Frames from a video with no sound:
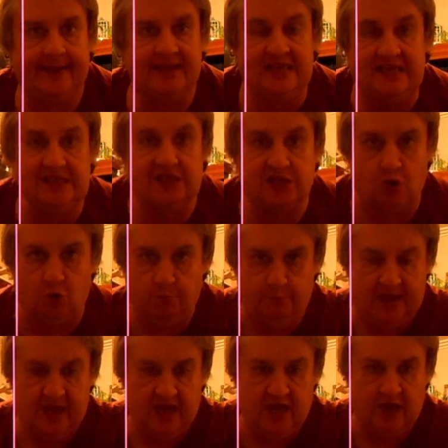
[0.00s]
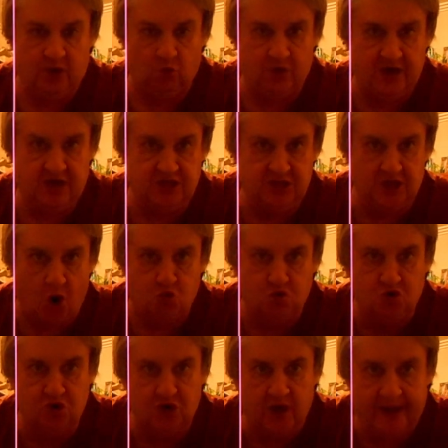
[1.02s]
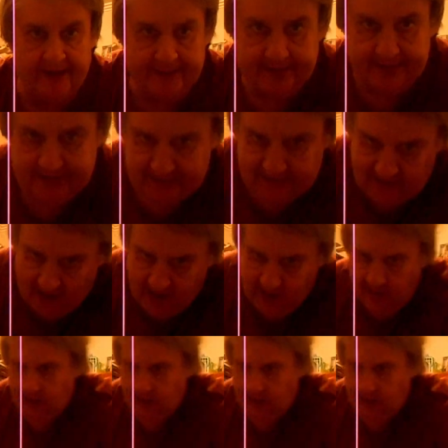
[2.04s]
things go bad with Coke. Yeah.